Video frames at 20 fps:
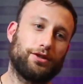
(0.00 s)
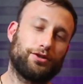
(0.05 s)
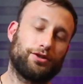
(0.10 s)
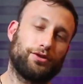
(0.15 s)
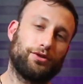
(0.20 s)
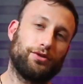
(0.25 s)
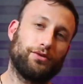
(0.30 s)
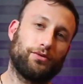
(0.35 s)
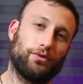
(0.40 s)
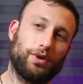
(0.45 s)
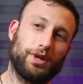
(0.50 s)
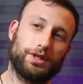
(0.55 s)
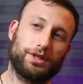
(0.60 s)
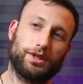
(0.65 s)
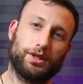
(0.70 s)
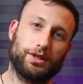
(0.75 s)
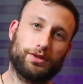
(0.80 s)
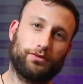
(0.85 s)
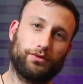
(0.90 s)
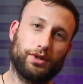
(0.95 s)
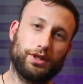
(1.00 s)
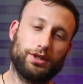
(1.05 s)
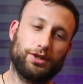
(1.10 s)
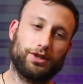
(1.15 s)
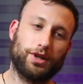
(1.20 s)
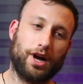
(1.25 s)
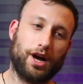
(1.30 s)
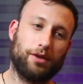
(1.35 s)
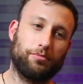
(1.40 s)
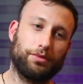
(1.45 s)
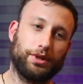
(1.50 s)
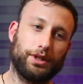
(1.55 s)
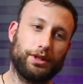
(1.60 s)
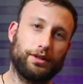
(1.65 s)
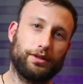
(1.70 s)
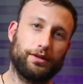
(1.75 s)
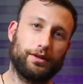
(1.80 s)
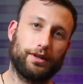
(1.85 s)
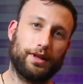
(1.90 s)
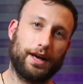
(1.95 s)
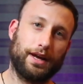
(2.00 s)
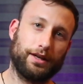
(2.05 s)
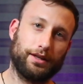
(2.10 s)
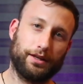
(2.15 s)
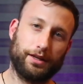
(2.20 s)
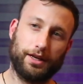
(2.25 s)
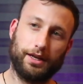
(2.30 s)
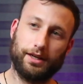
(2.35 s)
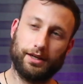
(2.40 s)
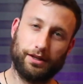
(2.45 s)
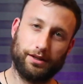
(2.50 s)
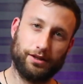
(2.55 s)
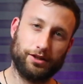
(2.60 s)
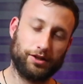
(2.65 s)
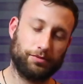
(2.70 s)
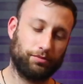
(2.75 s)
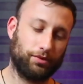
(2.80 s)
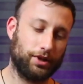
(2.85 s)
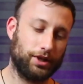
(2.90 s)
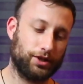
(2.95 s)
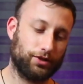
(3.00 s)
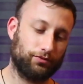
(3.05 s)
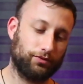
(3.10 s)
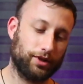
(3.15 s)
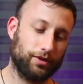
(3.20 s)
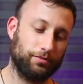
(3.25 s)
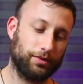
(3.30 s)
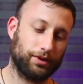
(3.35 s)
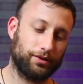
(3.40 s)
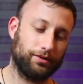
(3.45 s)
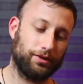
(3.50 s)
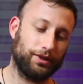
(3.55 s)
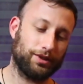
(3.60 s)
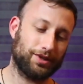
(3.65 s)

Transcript: 2 voicings for a dominant that hit in this place rhythmically.